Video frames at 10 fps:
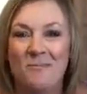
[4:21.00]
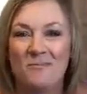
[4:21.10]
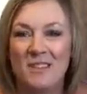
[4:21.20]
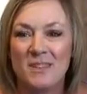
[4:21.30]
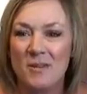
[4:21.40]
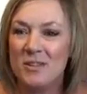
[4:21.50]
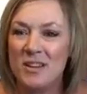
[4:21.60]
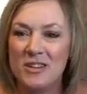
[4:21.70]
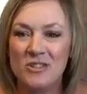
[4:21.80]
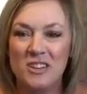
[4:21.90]
Some other
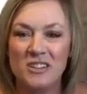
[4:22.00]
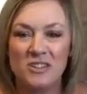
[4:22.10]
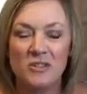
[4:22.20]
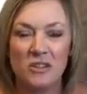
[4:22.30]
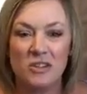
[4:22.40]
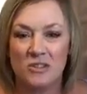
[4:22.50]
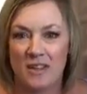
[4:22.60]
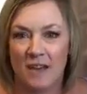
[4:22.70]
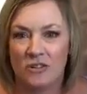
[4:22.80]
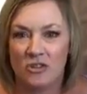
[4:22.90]
things you can do
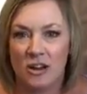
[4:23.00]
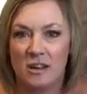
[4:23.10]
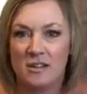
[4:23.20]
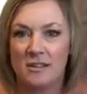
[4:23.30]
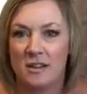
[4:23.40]
scavenger hunts.